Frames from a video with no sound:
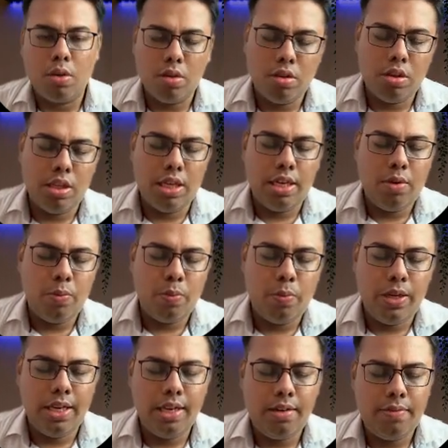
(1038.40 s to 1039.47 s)
then we
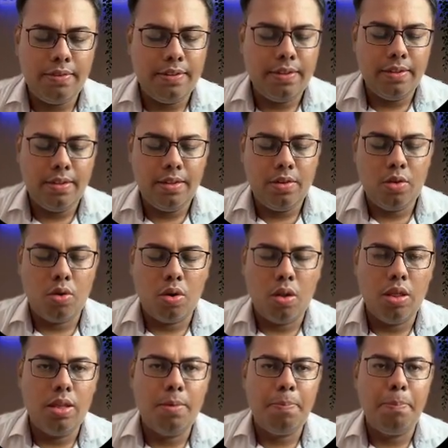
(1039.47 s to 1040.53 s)
can call
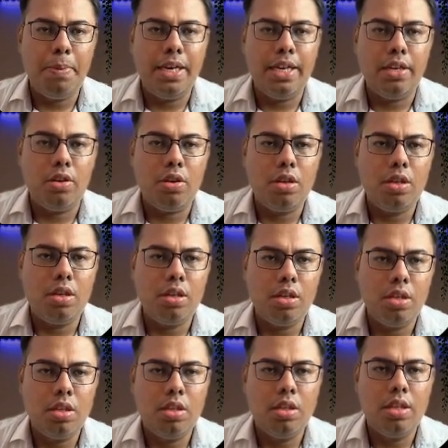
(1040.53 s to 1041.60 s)
the billing dot
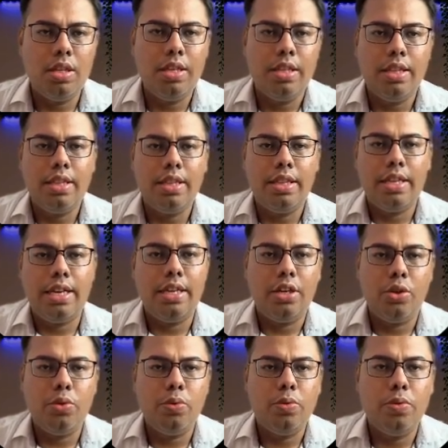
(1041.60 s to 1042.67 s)
thank
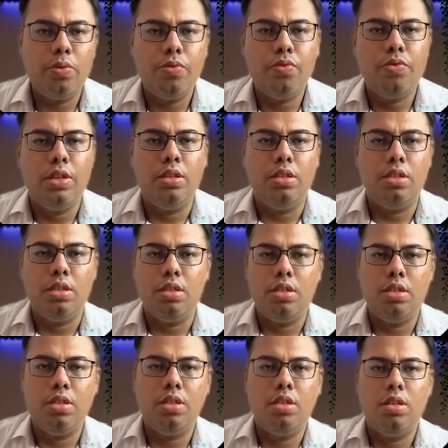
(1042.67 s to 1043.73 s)
you function.
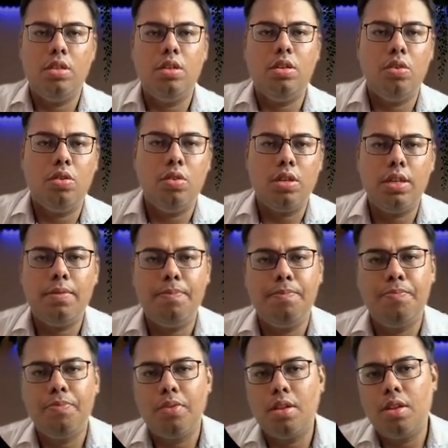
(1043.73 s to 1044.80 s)
Okay,
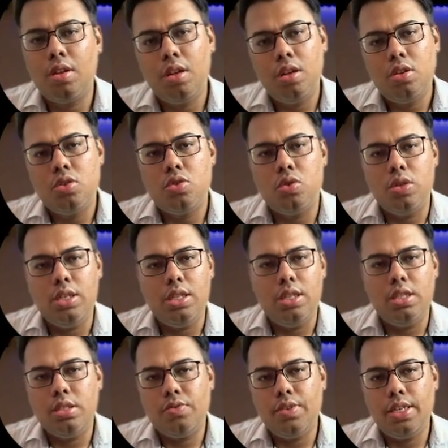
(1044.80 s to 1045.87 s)
so in
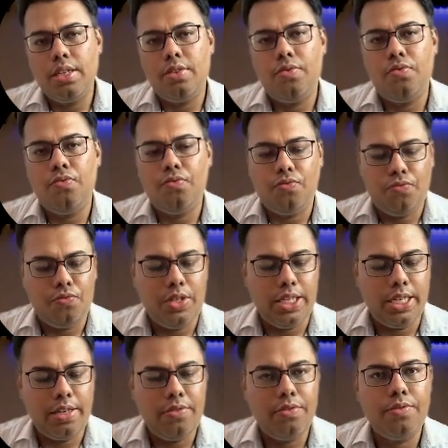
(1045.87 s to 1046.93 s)
this way we
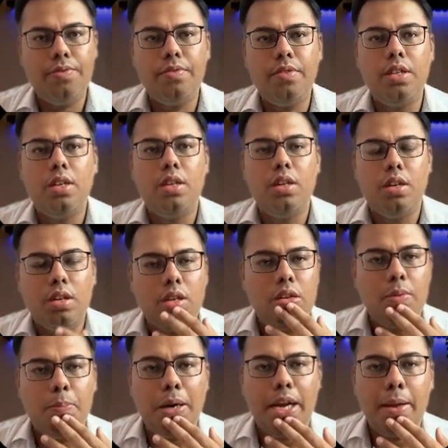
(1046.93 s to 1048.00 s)
have
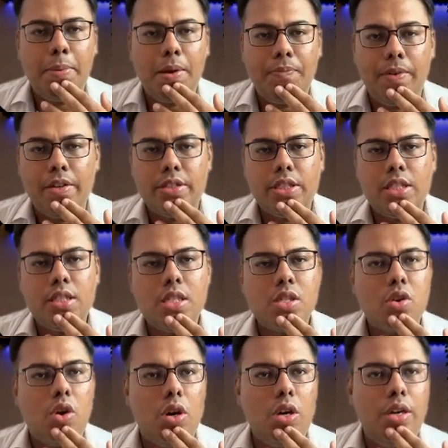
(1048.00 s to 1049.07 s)
multiple functions
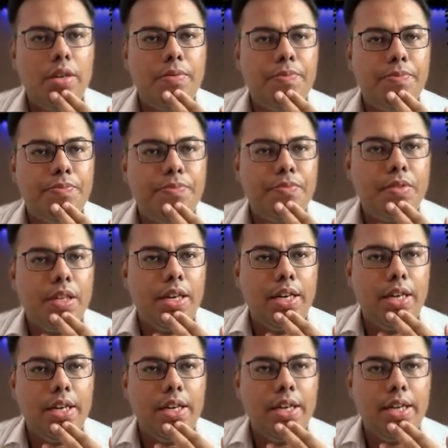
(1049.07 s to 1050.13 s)
called,
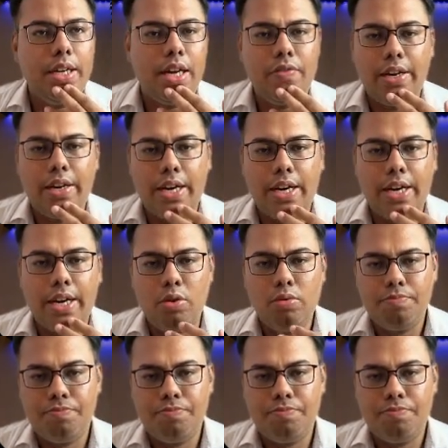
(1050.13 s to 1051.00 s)
and now if I try to